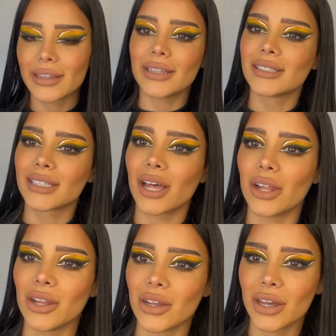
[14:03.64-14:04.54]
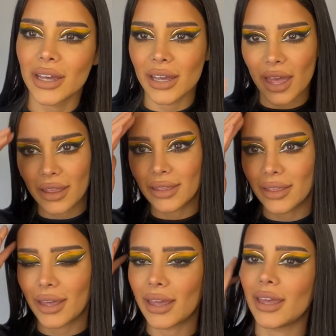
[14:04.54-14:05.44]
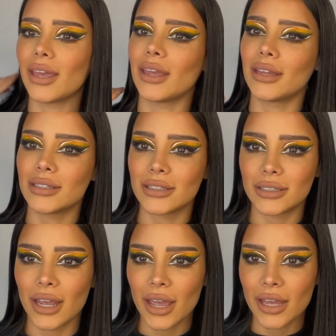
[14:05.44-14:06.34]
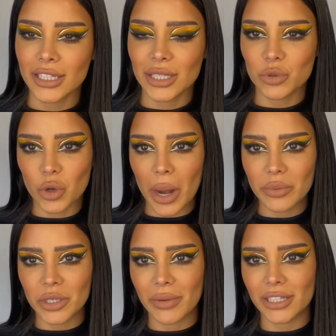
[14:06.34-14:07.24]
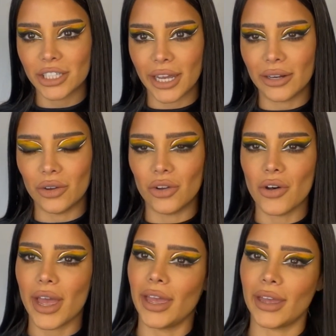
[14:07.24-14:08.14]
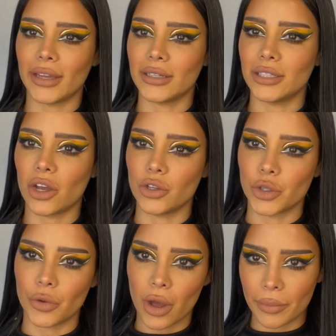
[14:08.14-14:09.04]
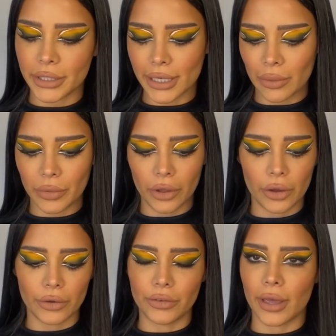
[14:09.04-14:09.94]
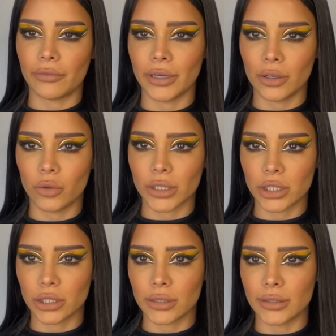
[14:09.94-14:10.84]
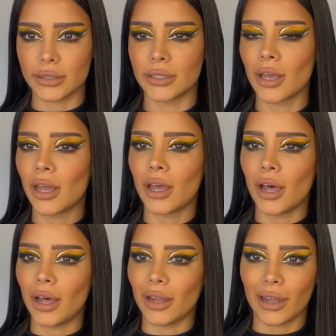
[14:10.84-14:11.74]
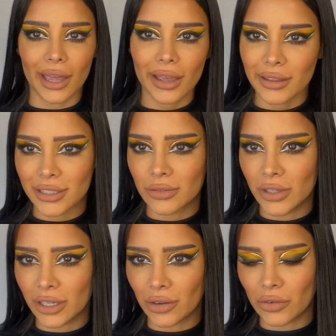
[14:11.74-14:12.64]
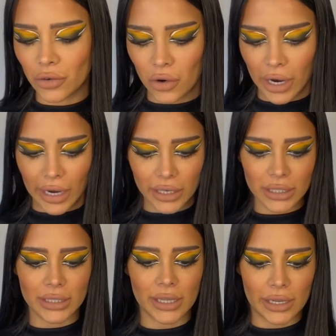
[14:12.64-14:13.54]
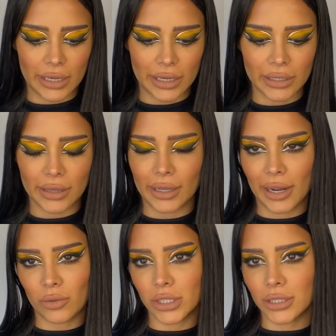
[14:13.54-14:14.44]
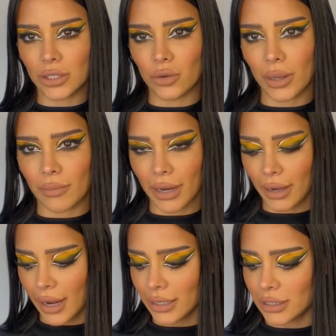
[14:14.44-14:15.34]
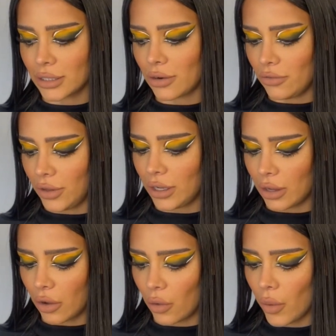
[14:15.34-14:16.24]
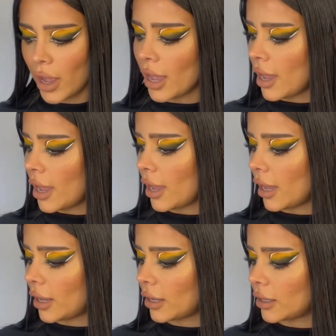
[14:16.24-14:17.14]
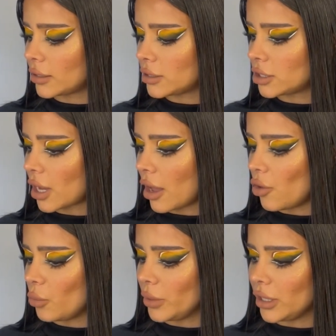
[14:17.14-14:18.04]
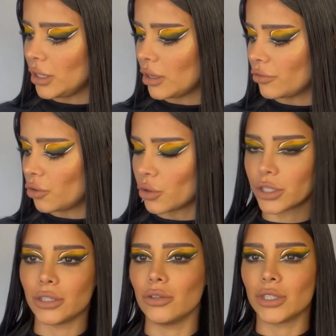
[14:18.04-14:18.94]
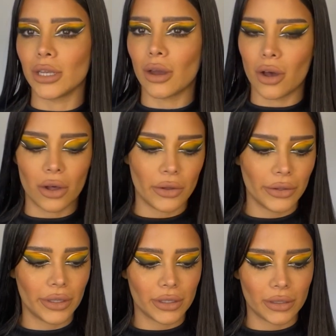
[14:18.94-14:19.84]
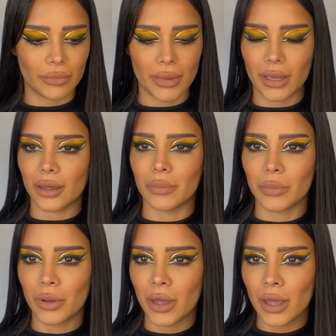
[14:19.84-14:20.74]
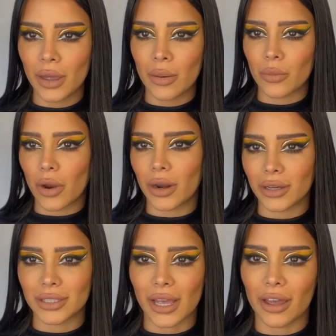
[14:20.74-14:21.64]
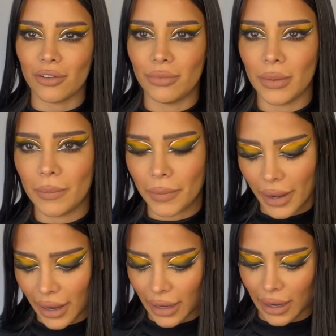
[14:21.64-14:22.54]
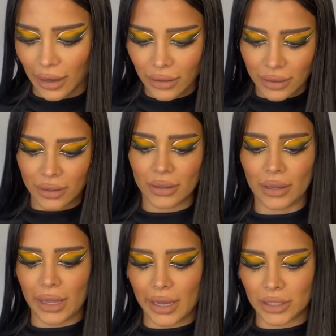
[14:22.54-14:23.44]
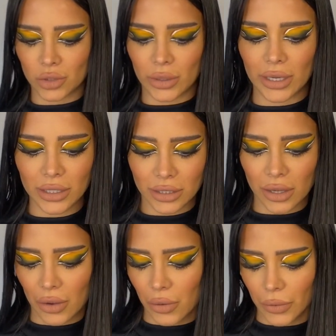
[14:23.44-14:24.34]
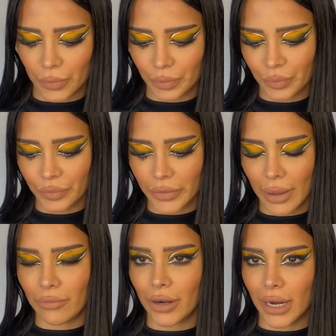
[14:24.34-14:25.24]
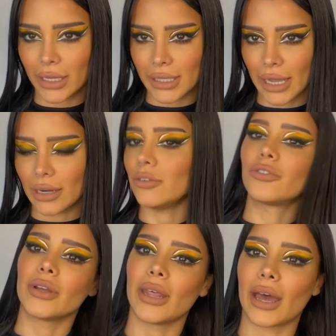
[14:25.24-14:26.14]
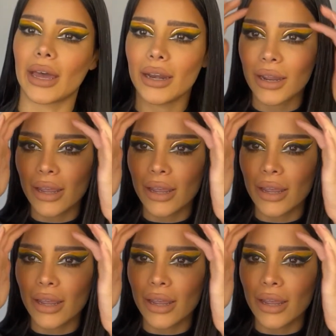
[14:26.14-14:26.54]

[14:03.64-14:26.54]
this look, then subscribe to my channel and also comment down below if you have any questions. Like this video, of course, and then I will see you in my next video. And I'll be, of course, using all the makeup products I've been buying last week, so I'm very excited for that.